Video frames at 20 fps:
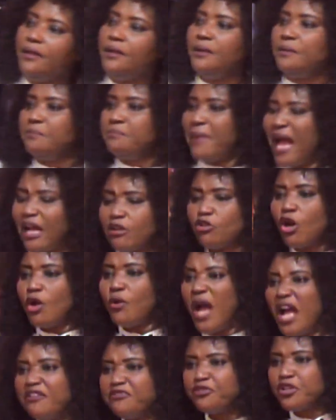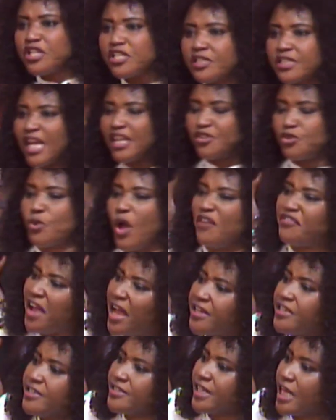microwave Christians. We have
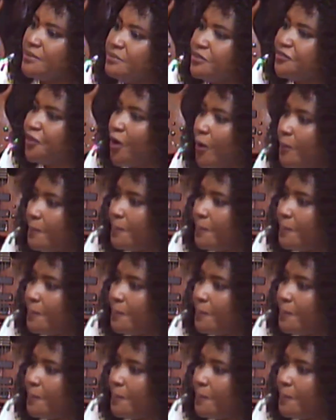heard this said before.